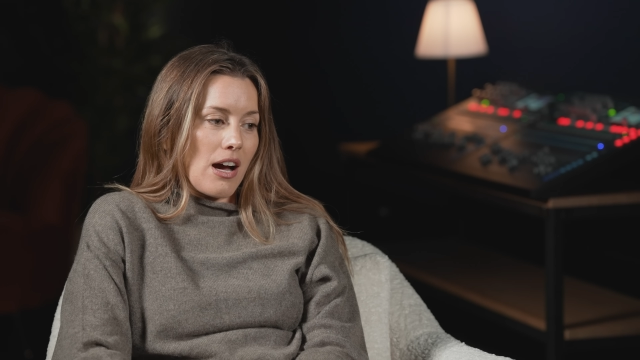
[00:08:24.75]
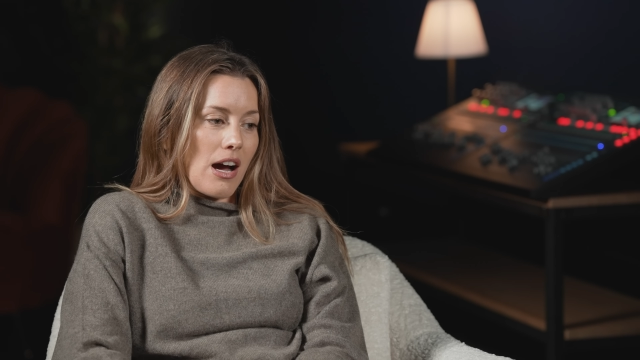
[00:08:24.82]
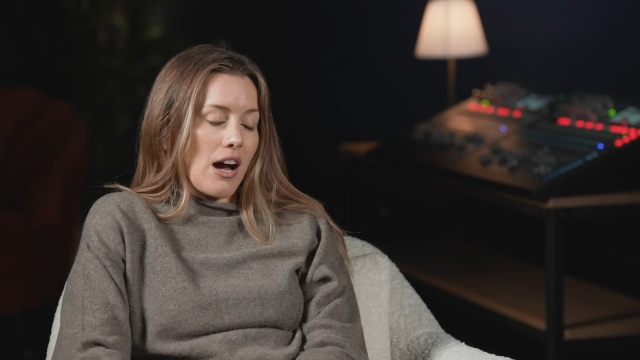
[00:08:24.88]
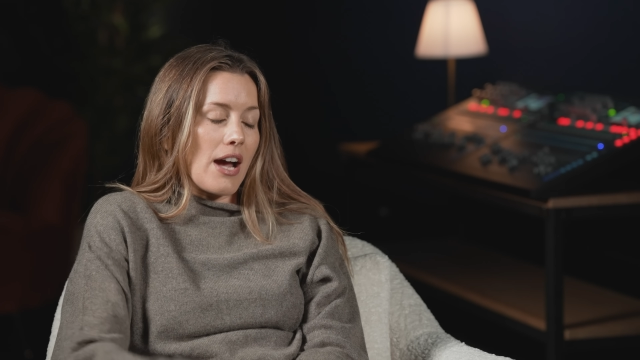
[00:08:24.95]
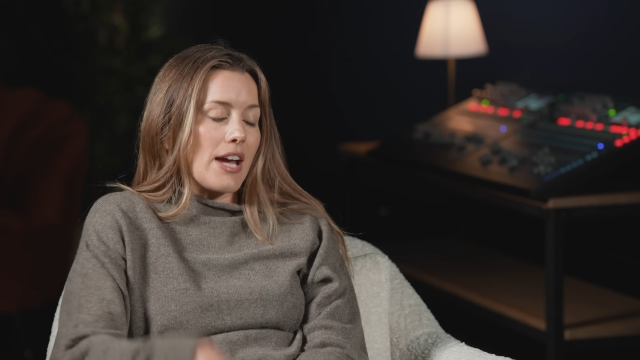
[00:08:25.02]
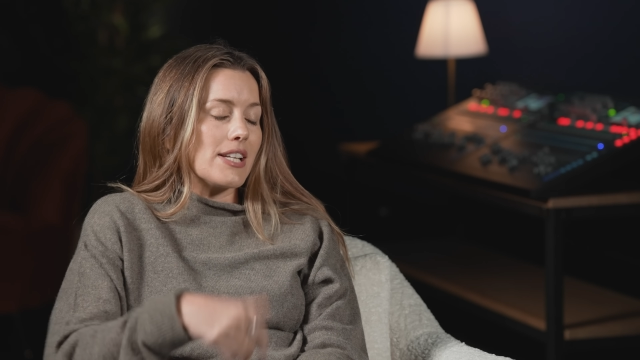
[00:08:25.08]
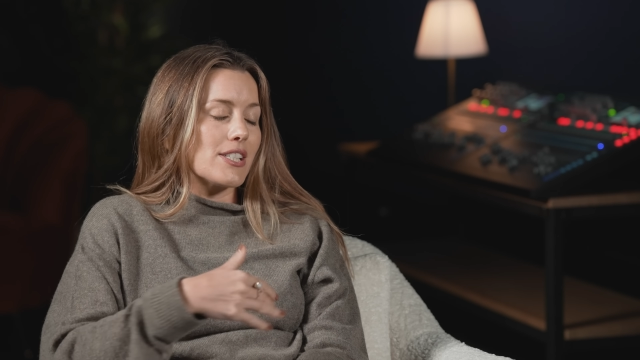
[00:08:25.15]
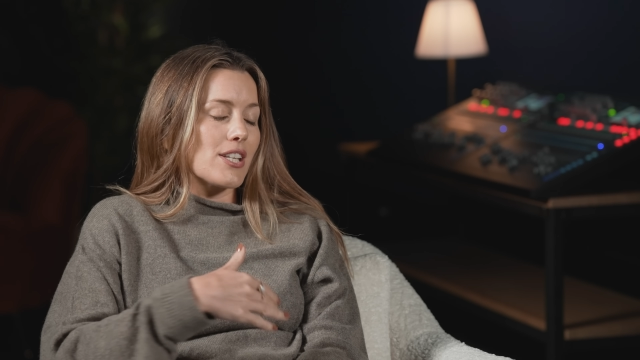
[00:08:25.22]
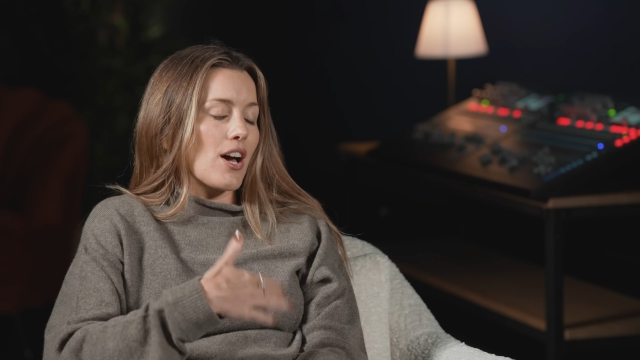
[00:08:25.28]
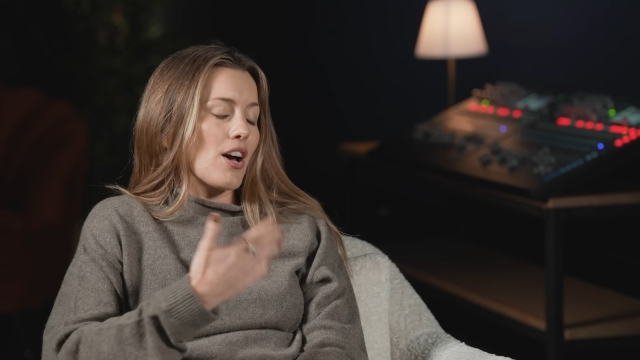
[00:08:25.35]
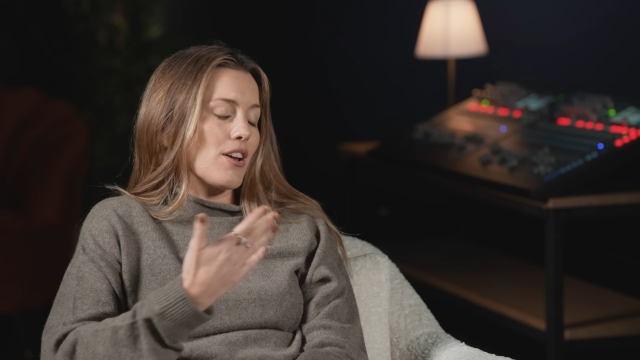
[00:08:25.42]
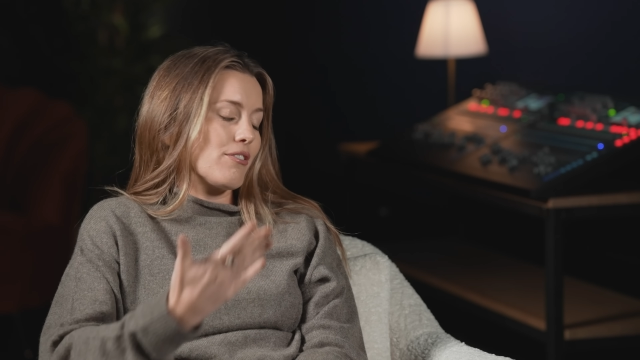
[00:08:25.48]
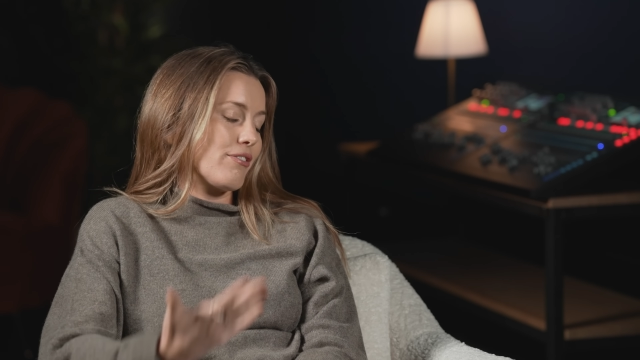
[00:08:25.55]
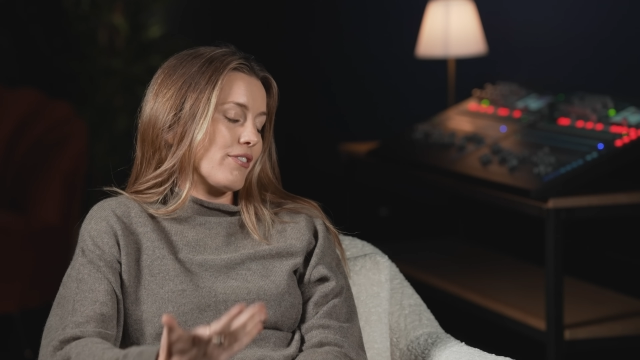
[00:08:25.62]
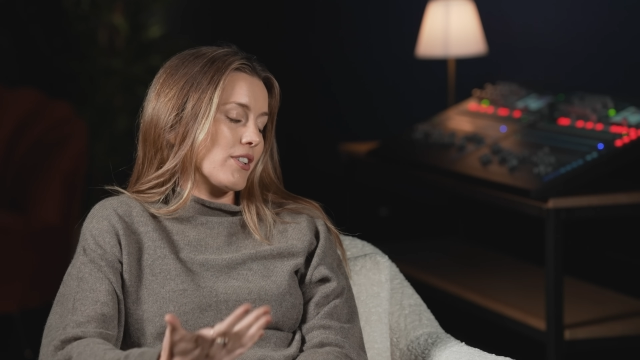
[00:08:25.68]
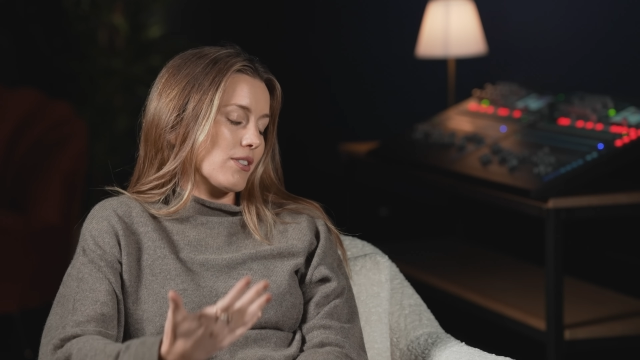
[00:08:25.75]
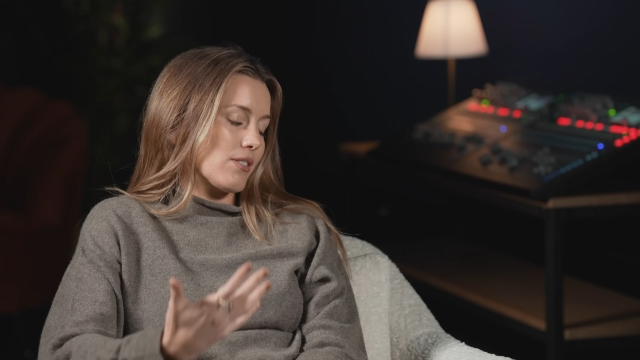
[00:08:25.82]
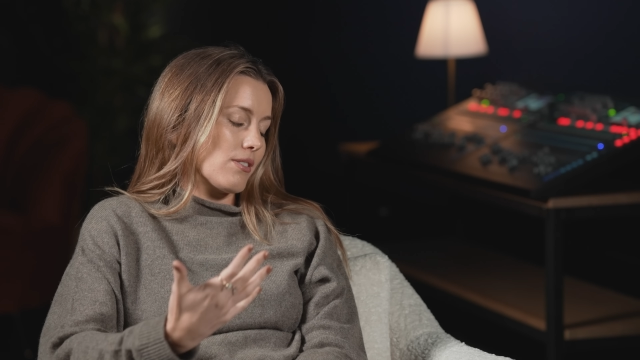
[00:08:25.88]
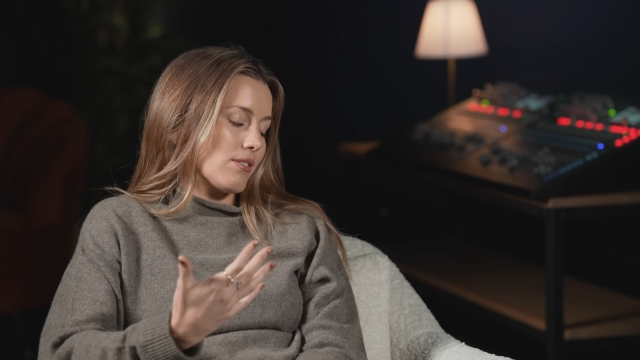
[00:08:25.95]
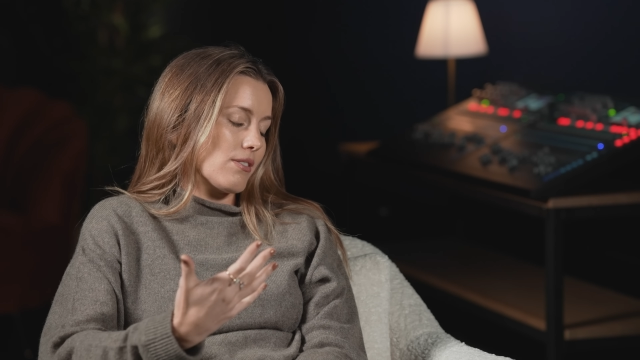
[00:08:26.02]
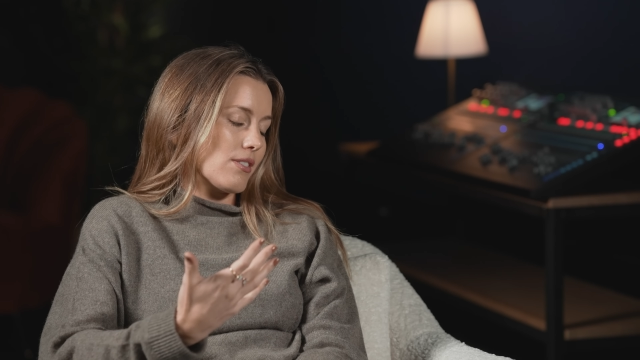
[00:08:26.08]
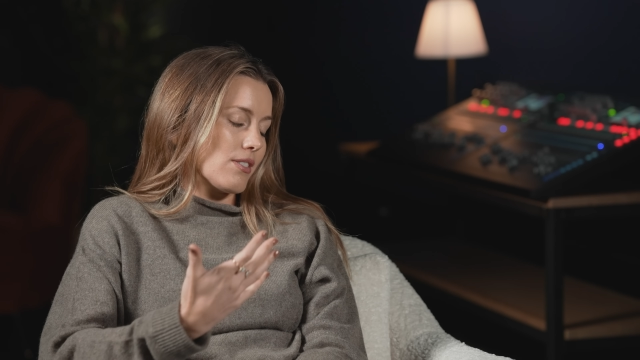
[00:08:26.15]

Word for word: i in turn feel